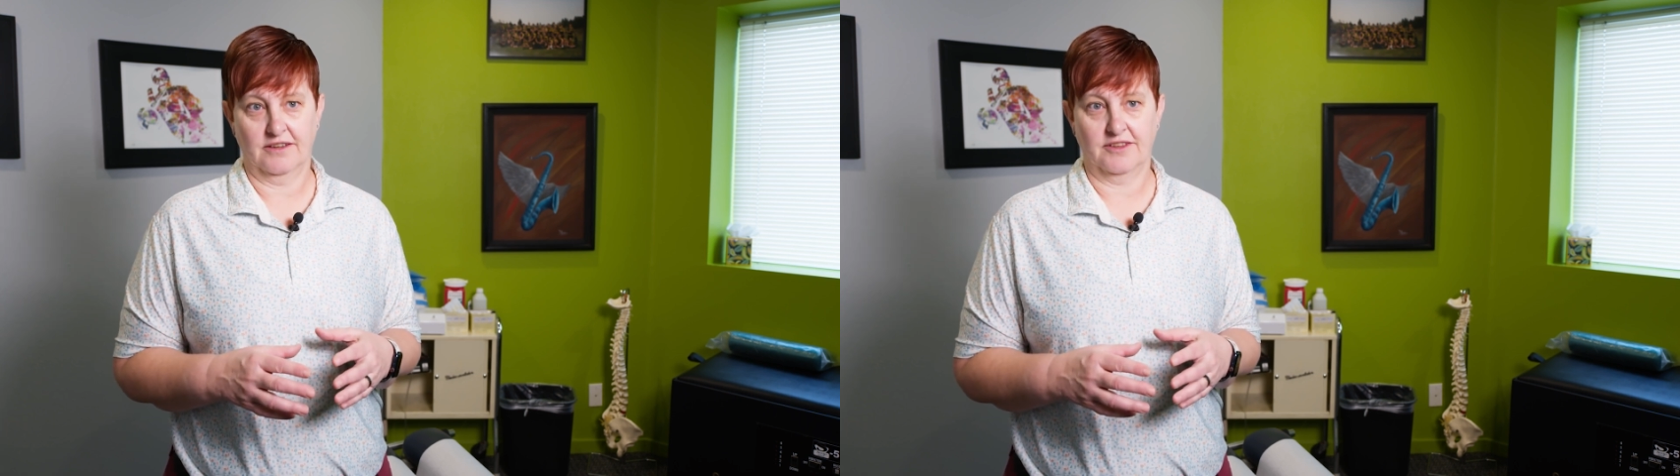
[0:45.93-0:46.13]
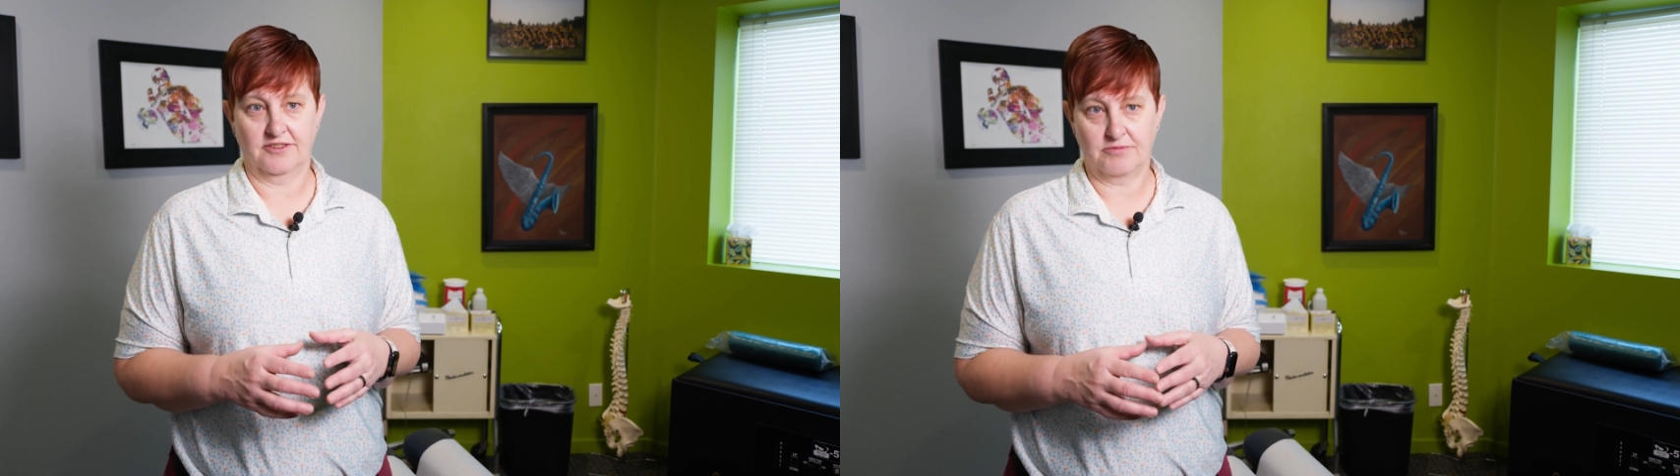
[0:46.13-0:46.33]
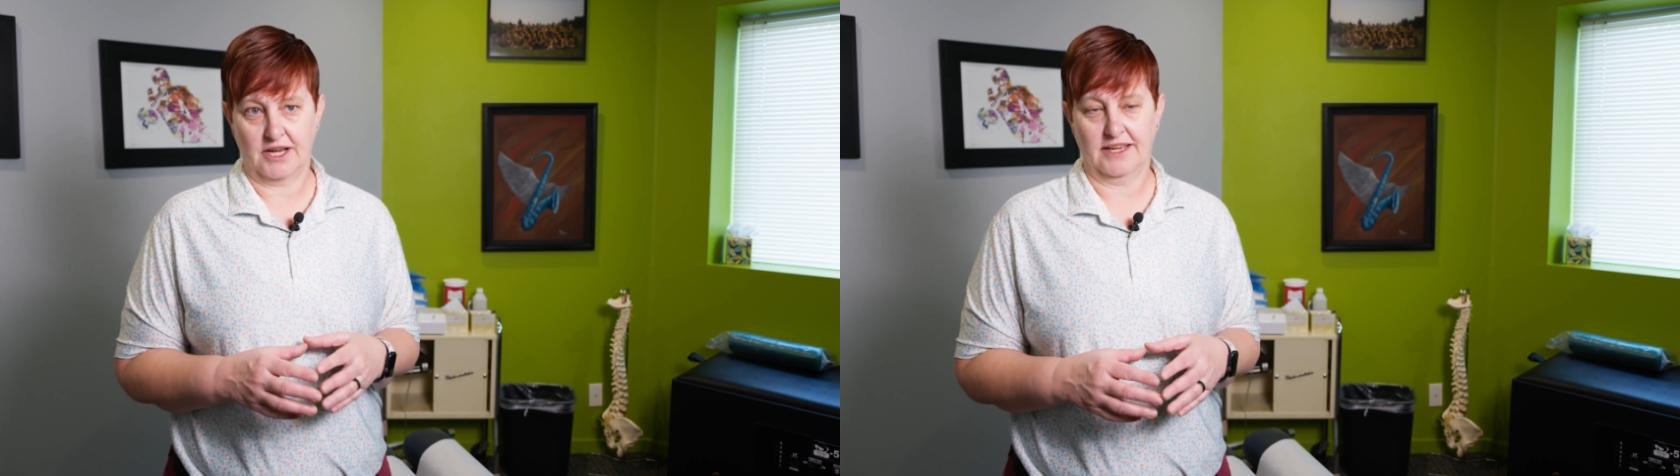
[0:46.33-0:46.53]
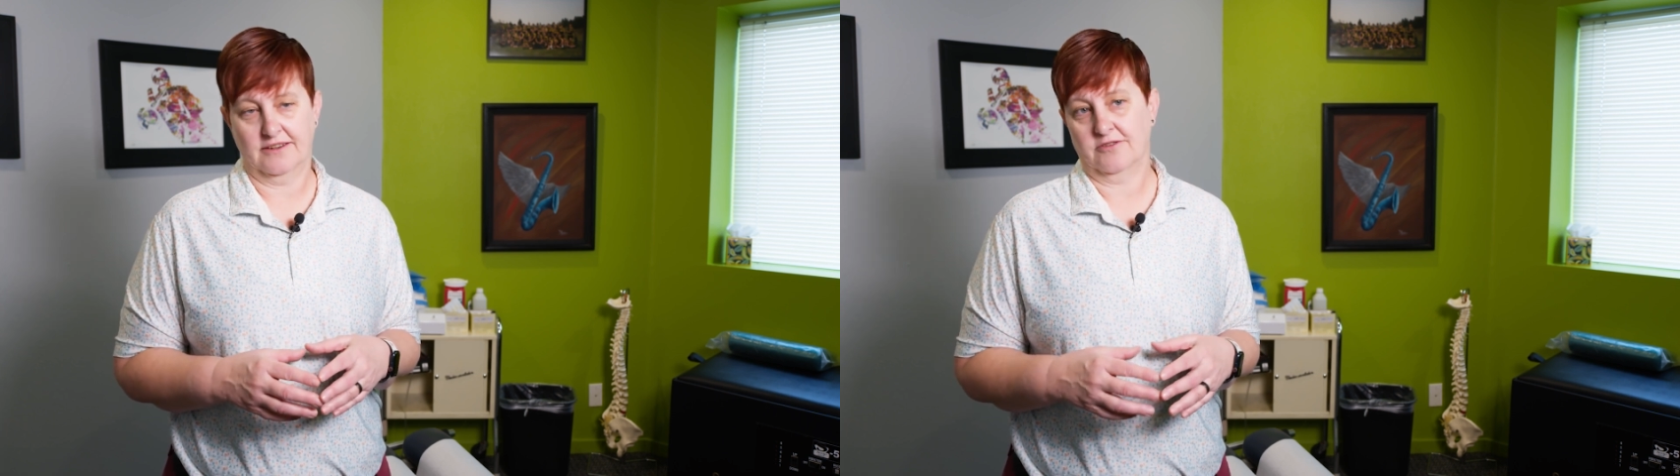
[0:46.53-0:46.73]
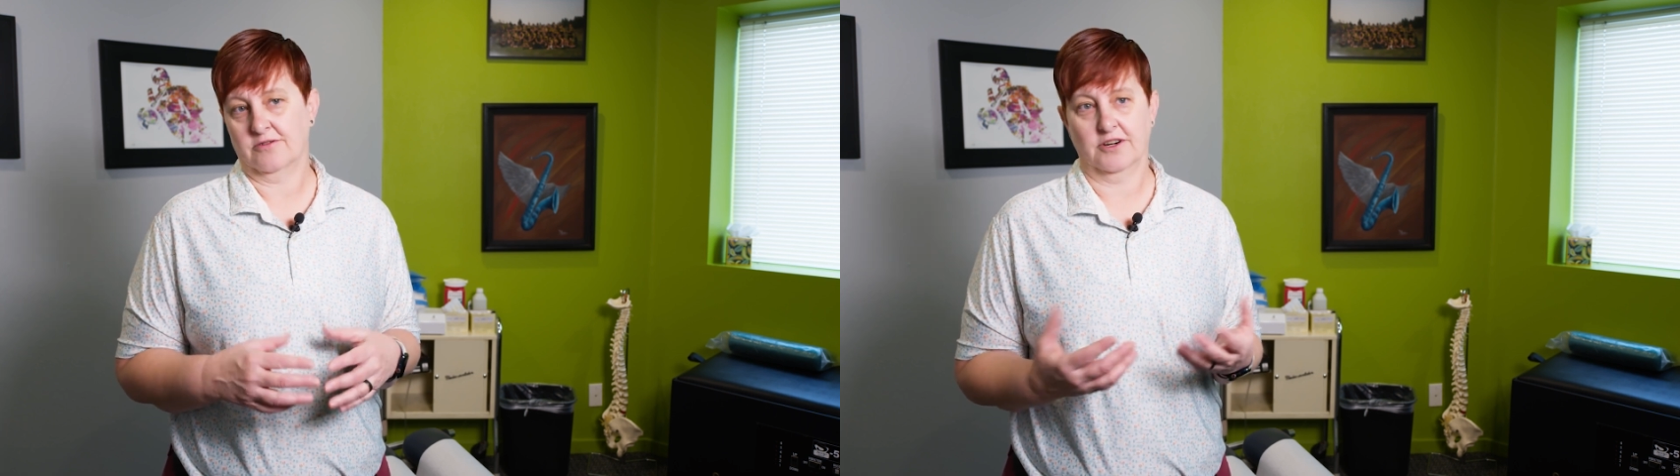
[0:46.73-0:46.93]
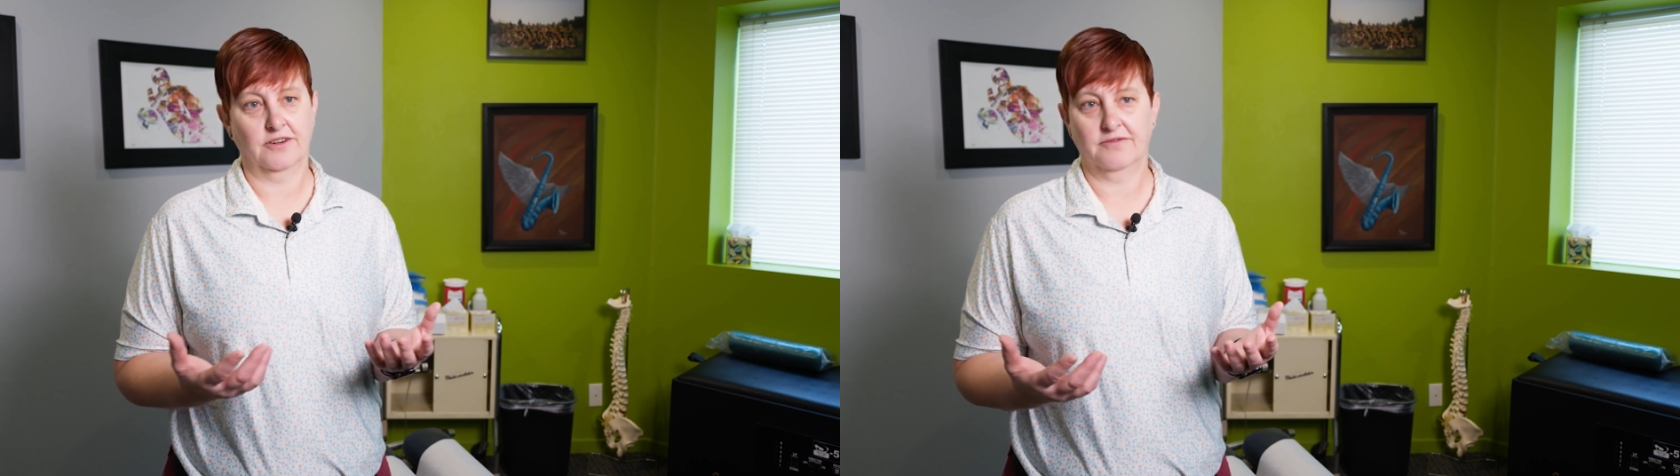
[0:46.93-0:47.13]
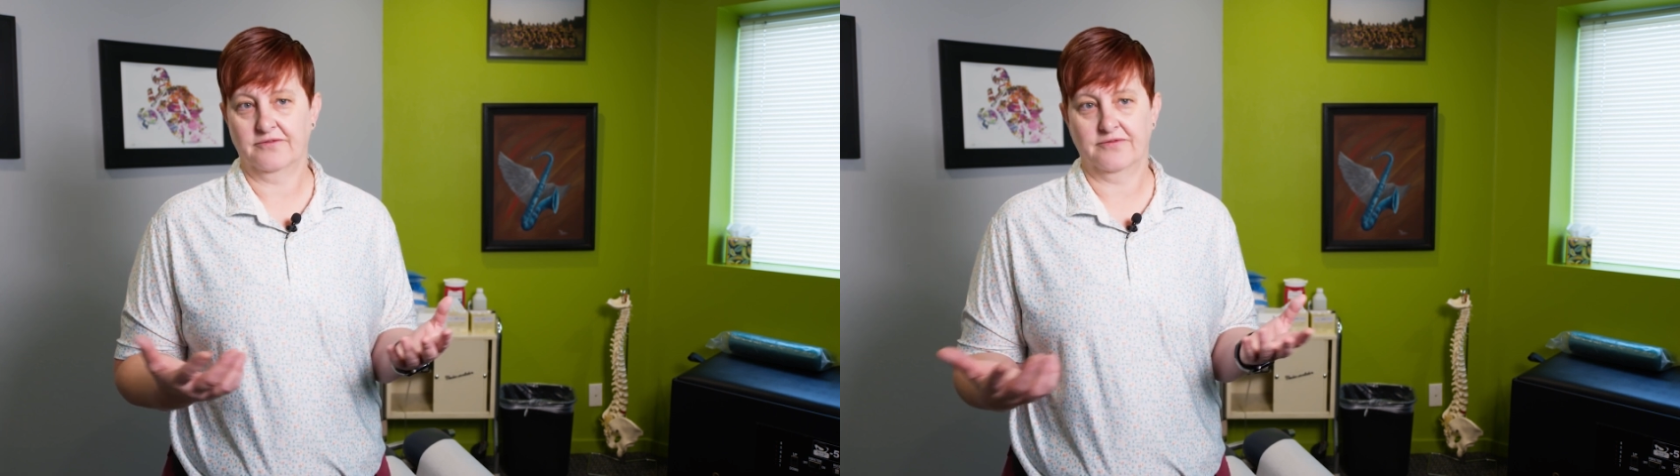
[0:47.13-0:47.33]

of the spine or